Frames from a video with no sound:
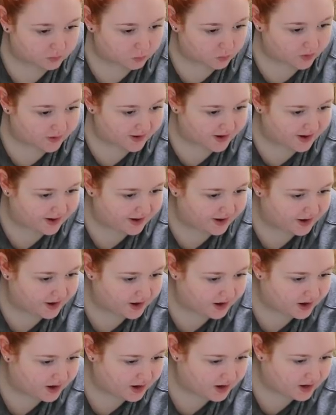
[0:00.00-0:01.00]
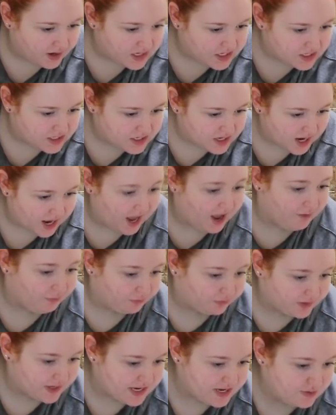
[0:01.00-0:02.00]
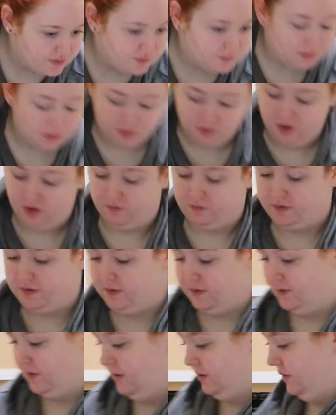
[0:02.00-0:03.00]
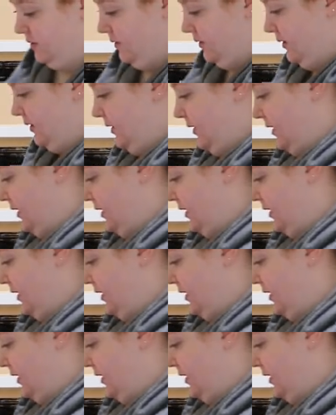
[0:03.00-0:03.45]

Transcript: one half teaspoon of salt.